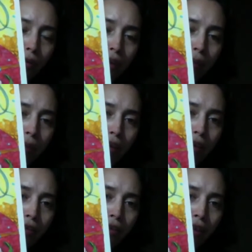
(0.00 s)
that way the
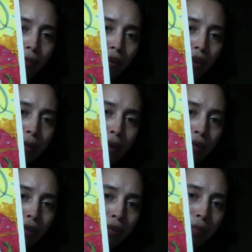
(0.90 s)
skin would come out a
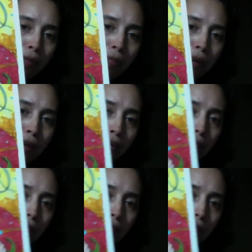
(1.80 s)
little bit better.